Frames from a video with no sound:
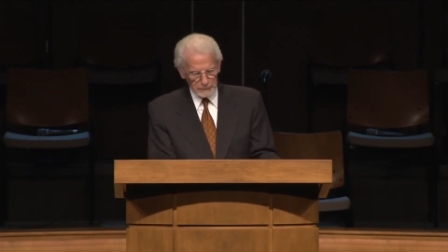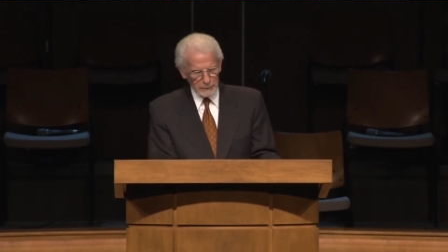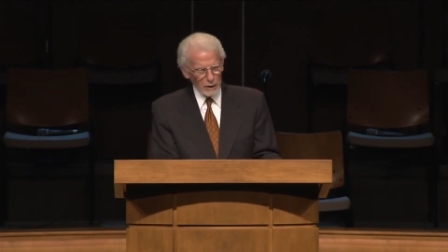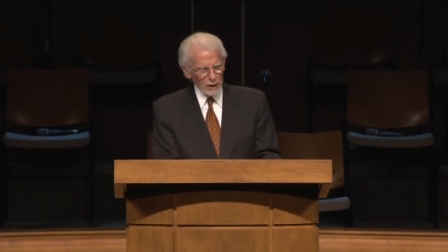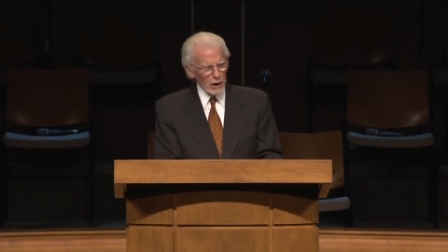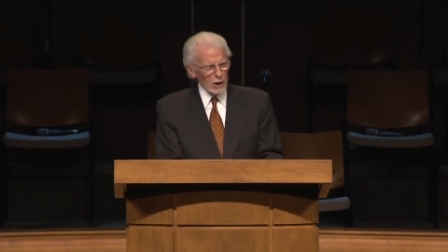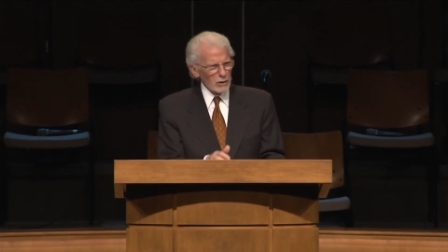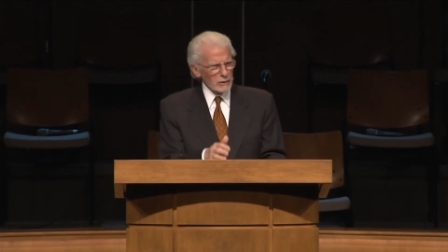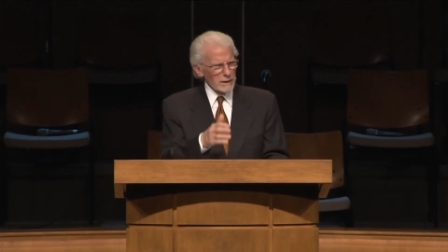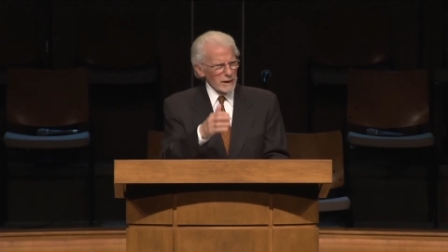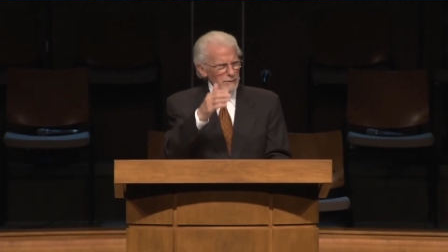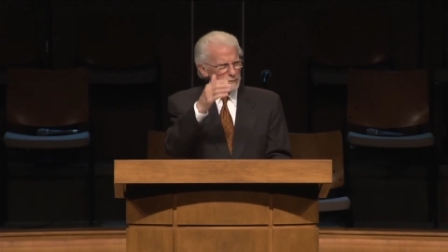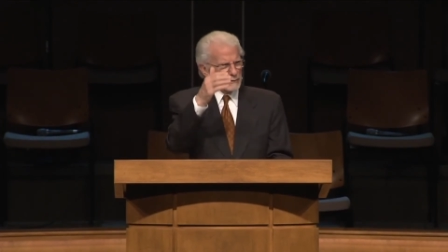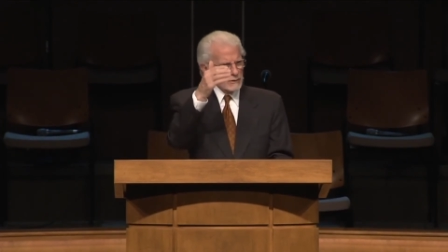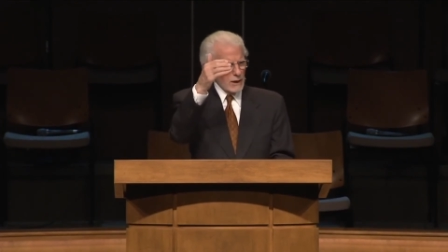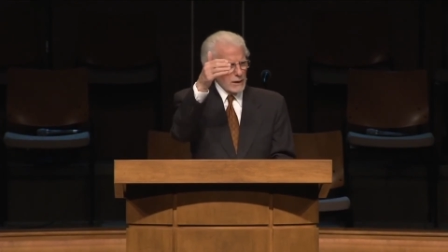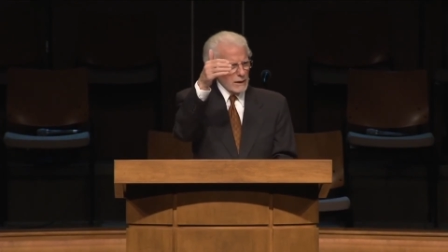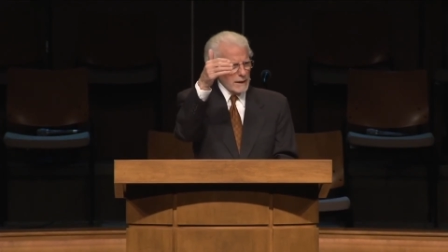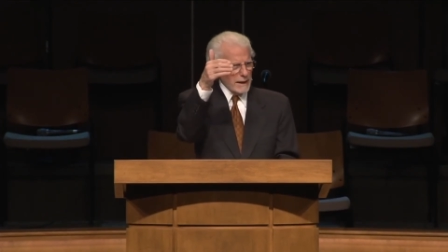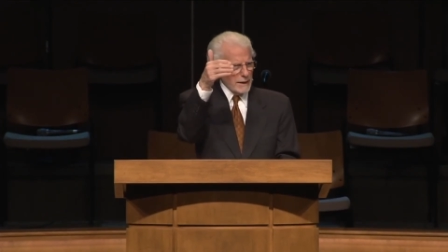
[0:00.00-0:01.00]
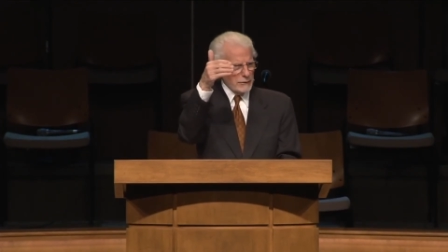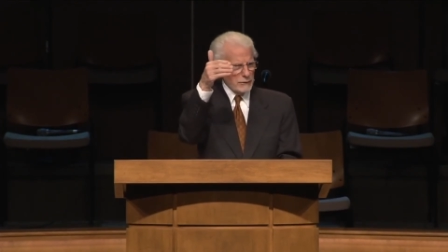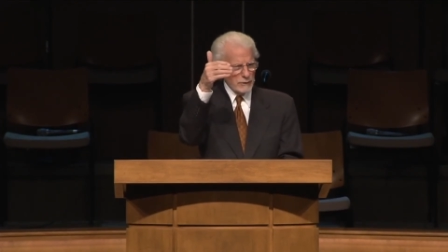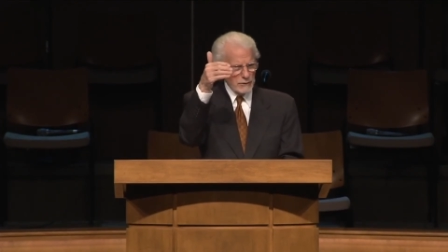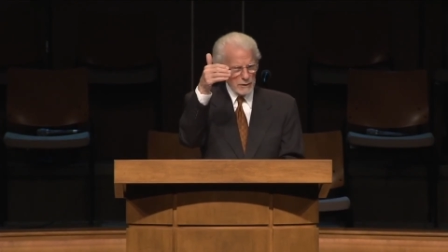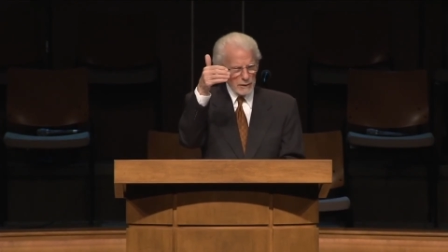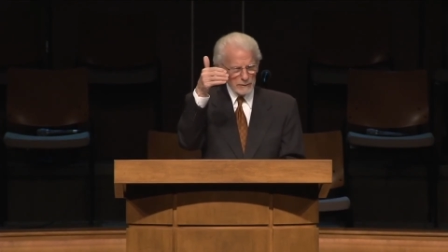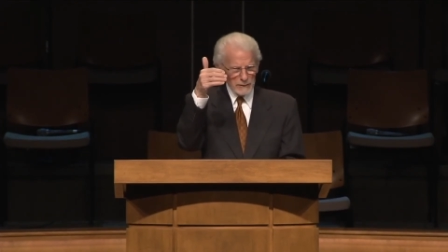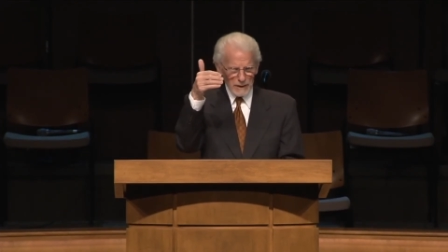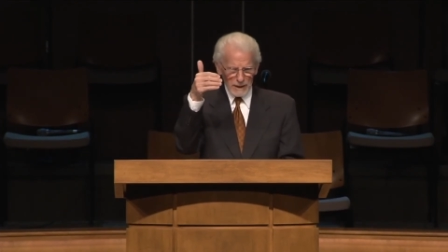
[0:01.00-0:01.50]
Paul gives a
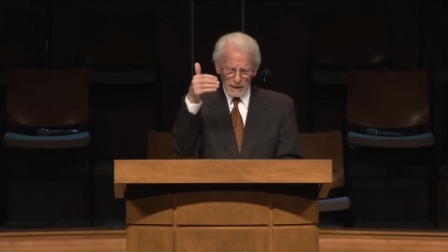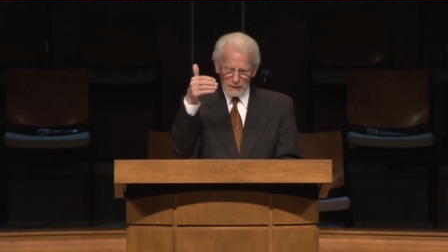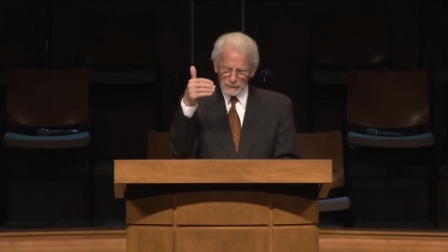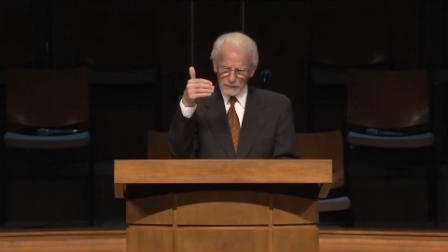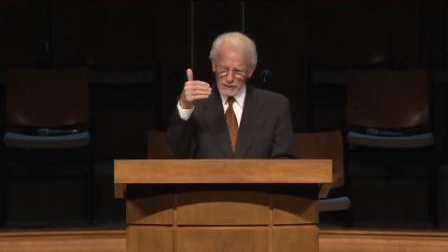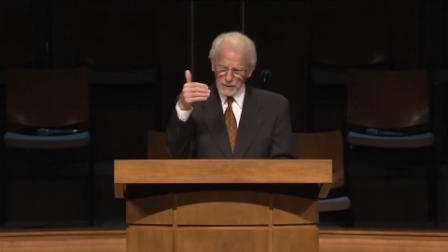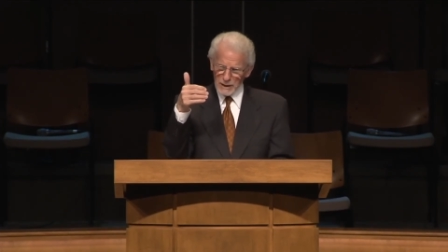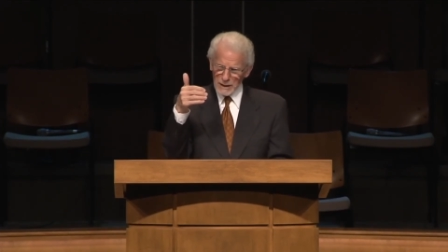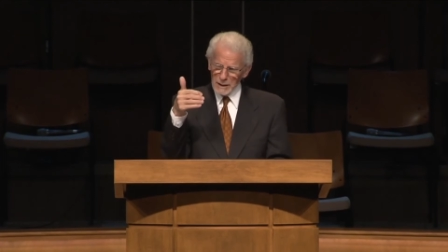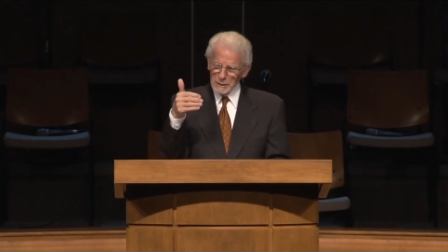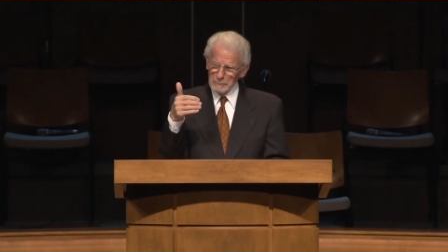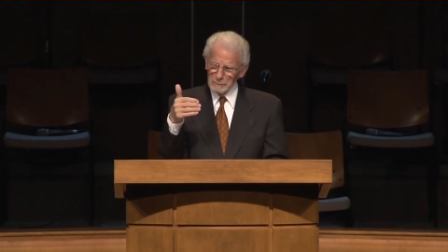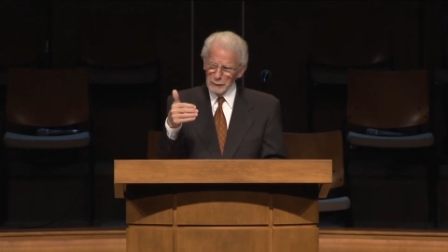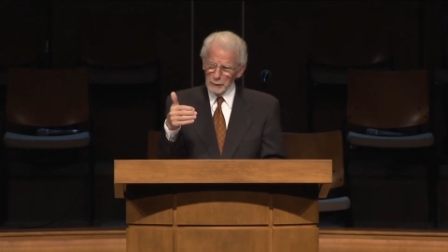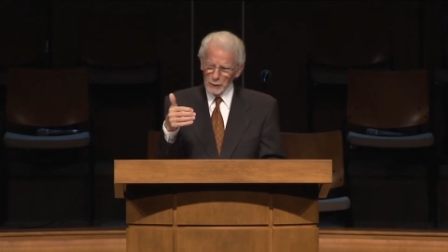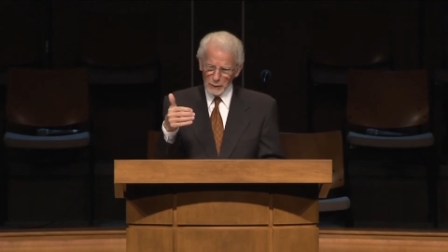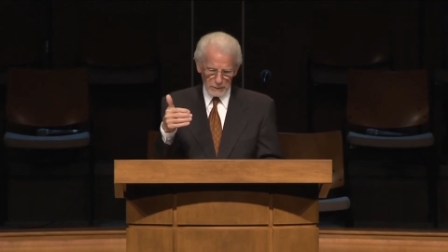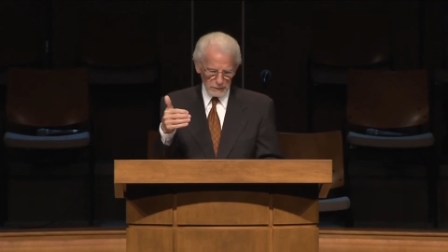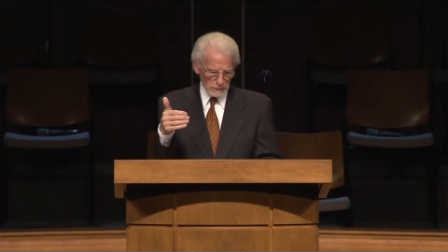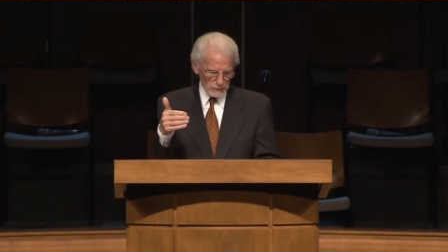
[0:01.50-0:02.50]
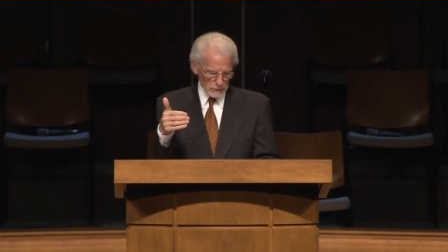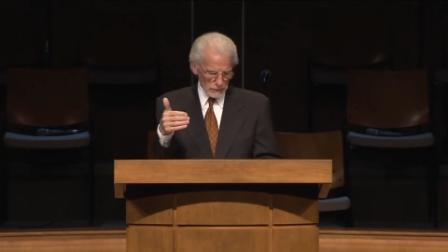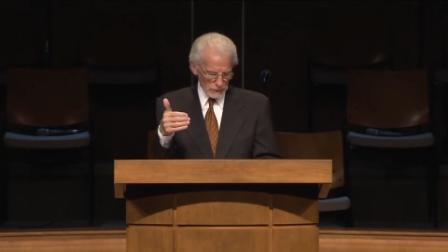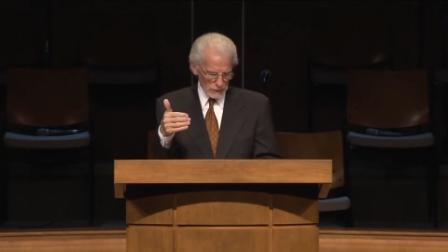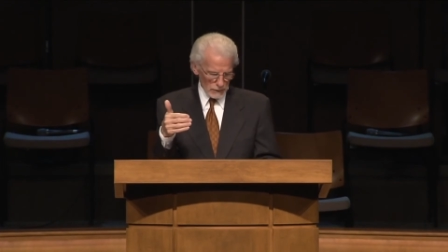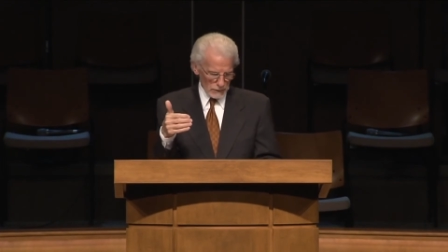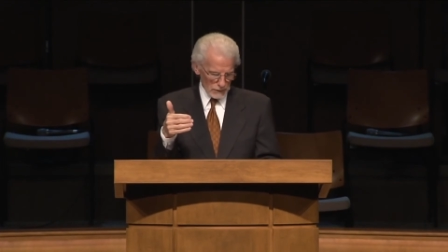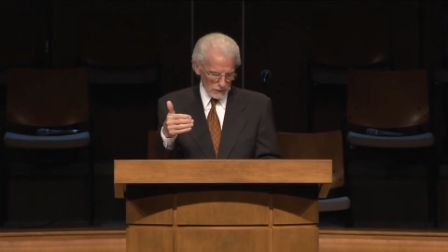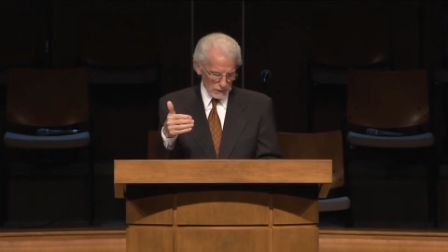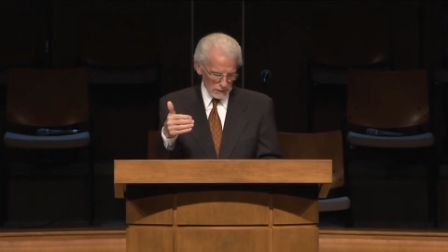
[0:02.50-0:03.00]
list of gifts in
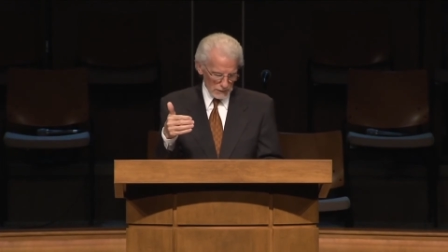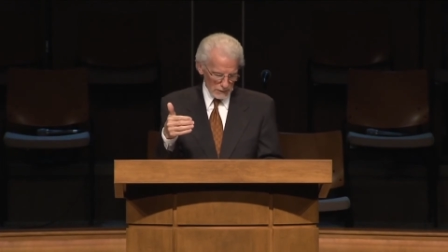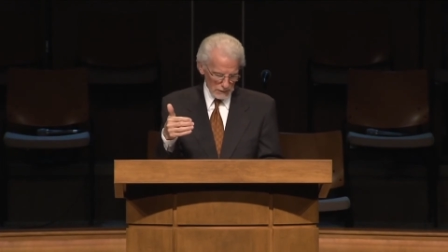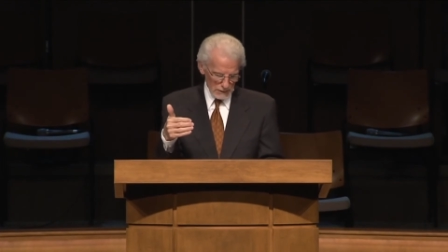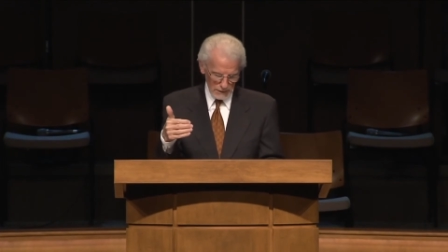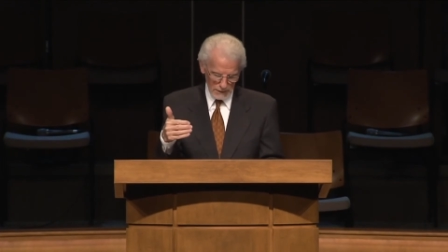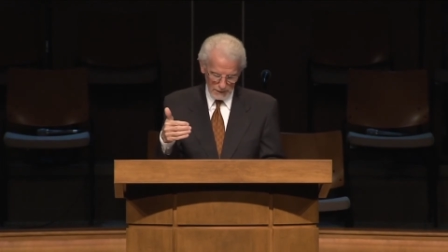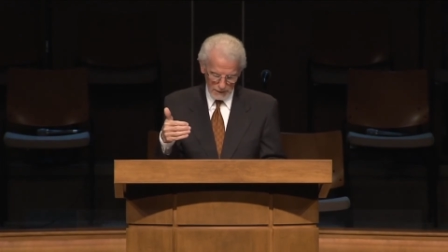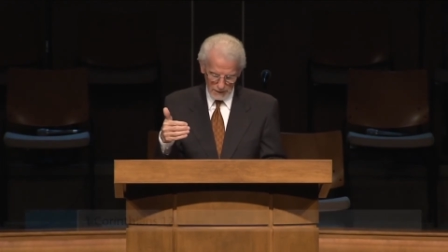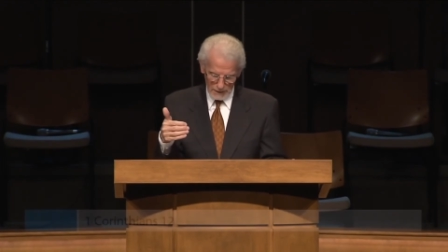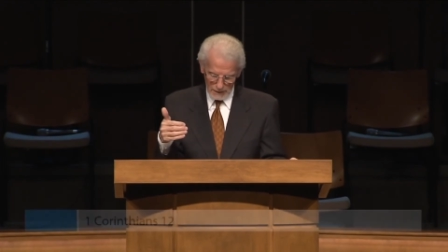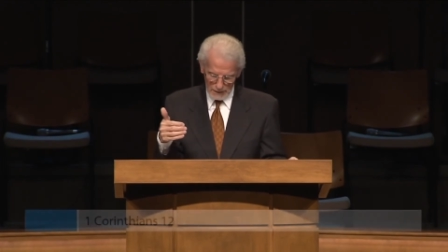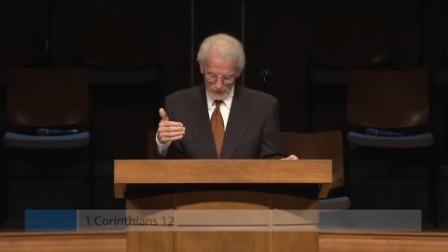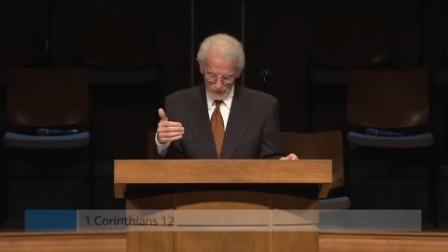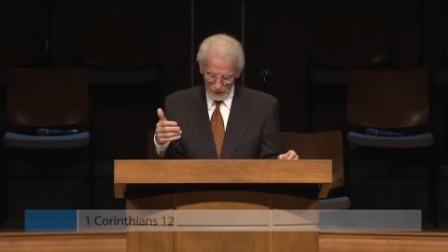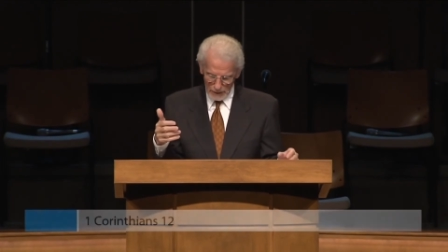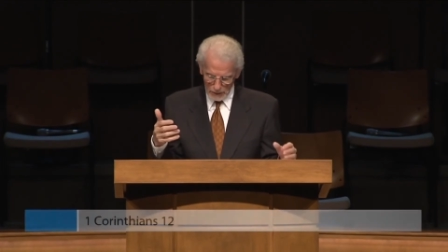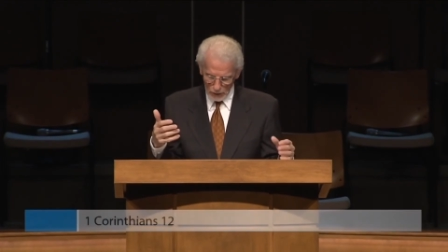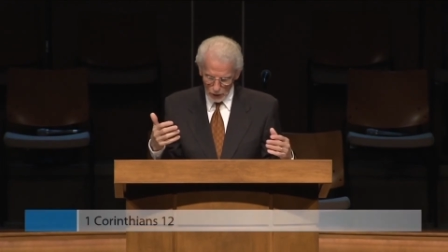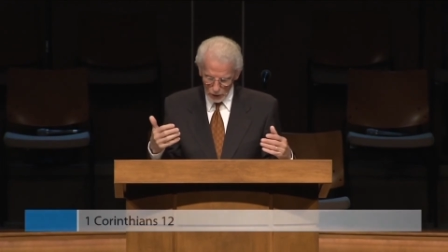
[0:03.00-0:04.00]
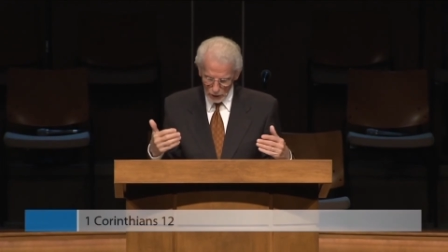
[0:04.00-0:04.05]
importance, not